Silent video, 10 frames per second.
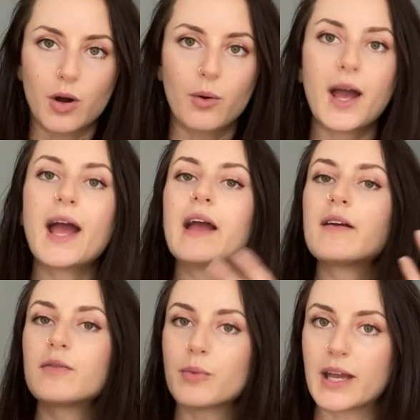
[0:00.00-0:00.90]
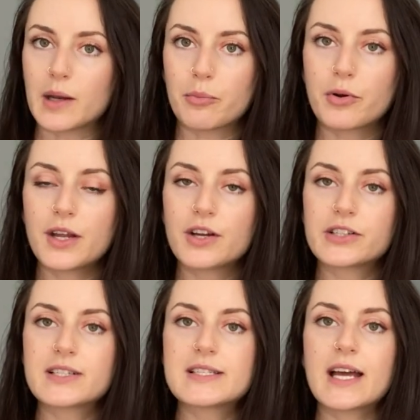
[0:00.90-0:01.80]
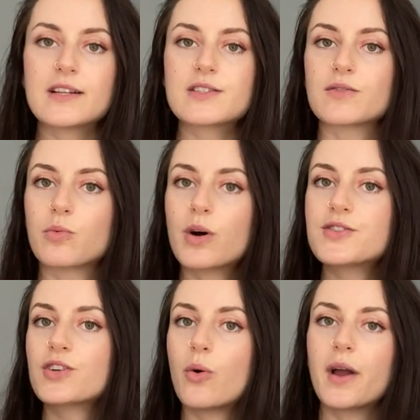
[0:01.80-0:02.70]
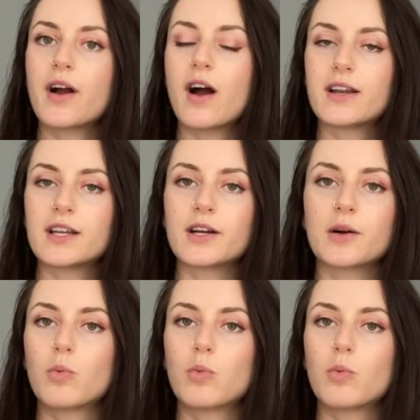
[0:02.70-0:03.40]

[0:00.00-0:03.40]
okay, we get a pretty good sense of what's going on here,